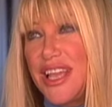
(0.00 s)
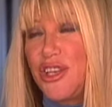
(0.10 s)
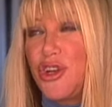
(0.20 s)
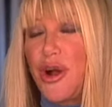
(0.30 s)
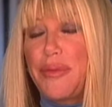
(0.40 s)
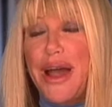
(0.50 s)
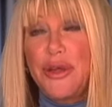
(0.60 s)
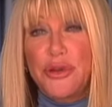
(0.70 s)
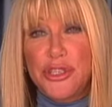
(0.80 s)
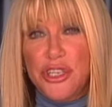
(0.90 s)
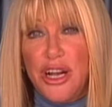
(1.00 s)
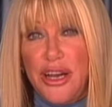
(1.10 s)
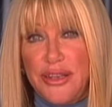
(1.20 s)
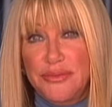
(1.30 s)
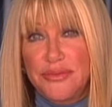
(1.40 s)
You know, I'm Irish,
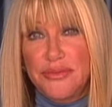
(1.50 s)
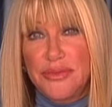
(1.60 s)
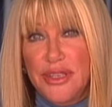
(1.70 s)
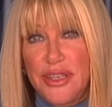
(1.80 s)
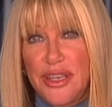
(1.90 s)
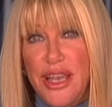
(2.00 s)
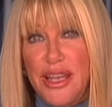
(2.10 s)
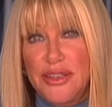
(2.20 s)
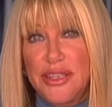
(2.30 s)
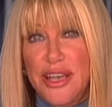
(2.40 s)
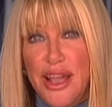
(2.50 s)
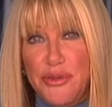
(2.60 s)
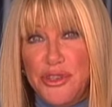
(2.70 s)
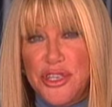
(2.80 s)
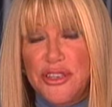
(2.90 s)
Con, and the
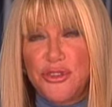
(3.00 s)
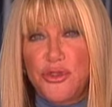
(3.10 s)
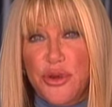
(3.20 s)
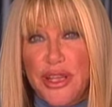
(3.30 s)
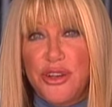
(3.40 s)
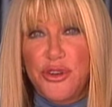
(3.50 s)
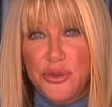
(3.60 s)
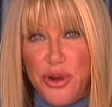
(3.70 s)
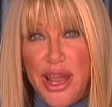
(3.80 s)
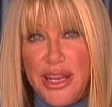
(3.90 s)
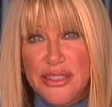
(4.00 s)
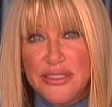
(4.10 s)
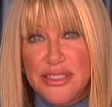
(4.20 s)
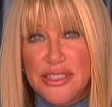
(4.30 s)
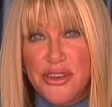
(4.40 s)
Irish either drink or write,
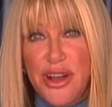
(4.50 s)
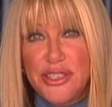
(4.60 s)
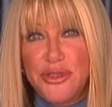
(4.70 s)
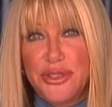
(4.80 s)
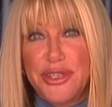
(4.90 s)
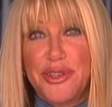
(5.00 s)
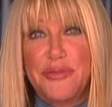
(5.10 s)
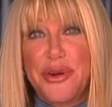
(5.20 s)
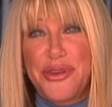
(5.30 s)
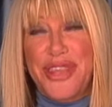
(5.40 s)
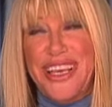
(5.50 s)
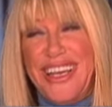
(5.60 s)
so I do a little of both.